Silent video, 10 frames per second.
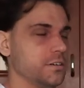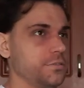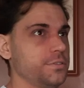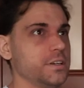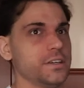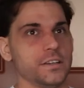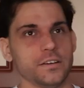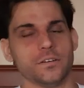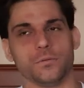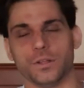of
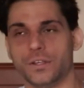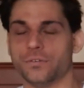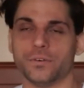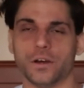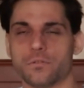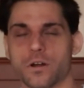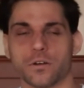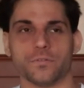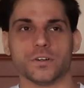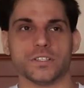what if a
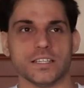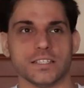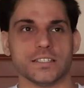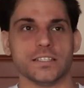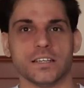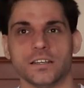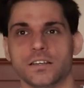Rock versus